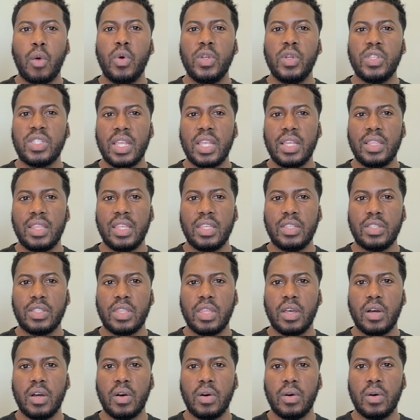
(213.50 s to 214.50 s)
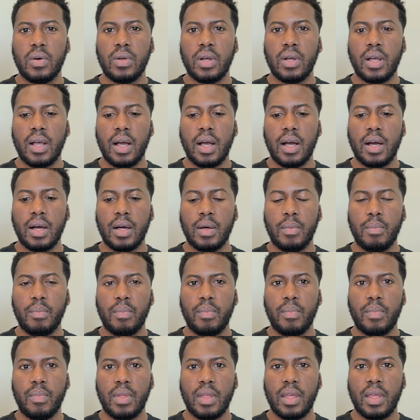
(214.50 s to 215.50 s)
I will say this, though.
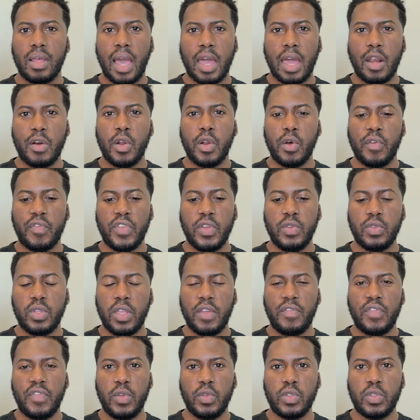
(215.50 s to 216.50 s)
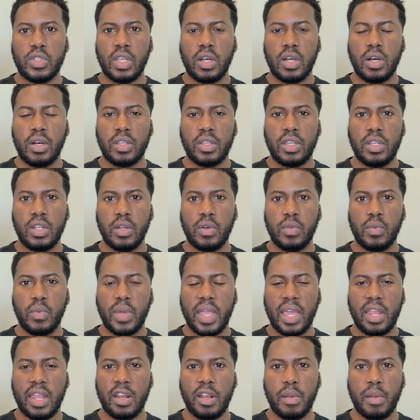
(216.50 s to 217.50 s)
I don't know if you saw, you know,
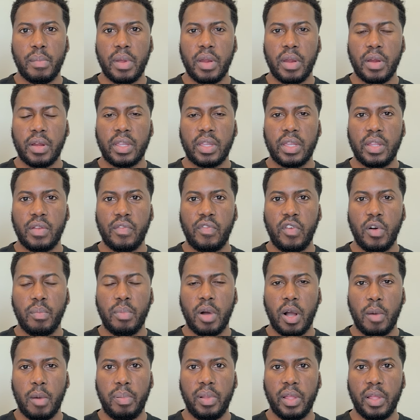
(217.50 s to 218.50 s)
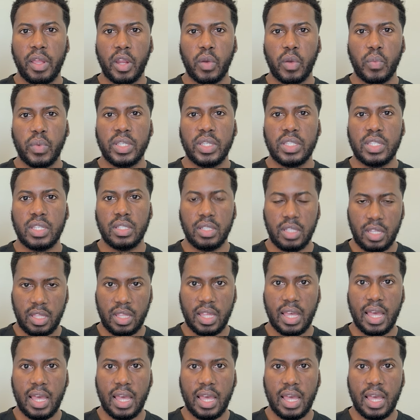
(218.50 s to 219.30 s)
we had an American football player recently